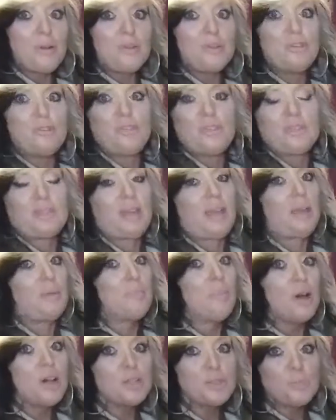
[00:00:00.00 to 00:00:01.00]
You just take
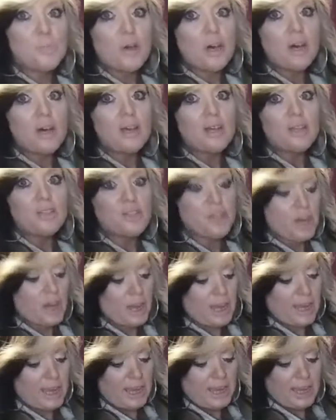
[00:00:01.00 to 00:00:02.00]
Mod Podge
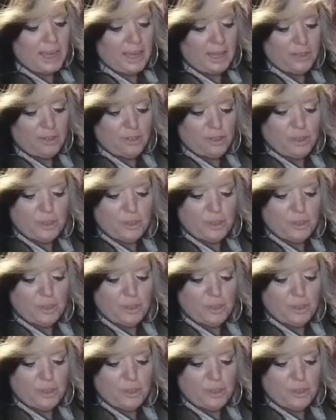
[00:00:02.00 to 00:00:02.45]
and you